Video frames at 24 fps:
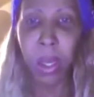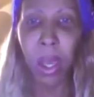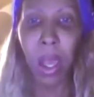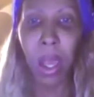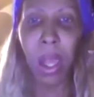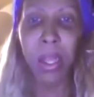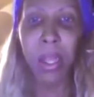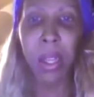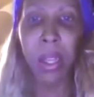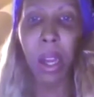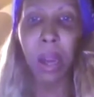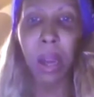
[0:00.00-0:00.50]

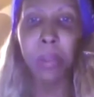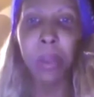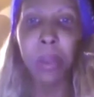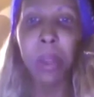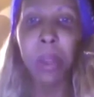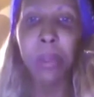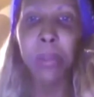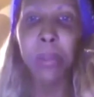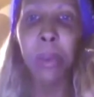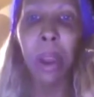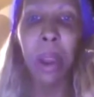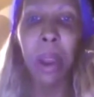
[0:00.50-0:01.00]
And now I'm going to
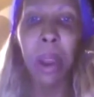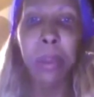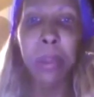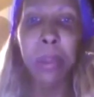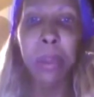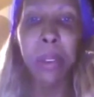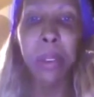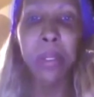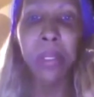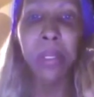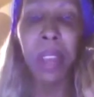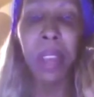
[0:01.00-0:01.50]
prime
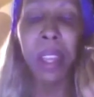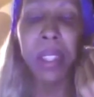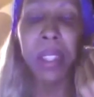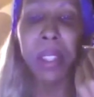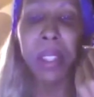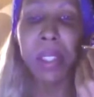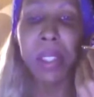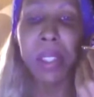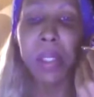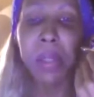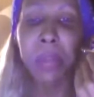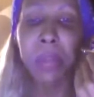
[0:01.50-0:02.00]
my
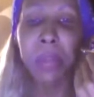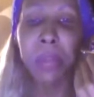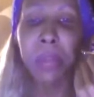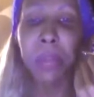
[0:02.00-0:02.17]
face.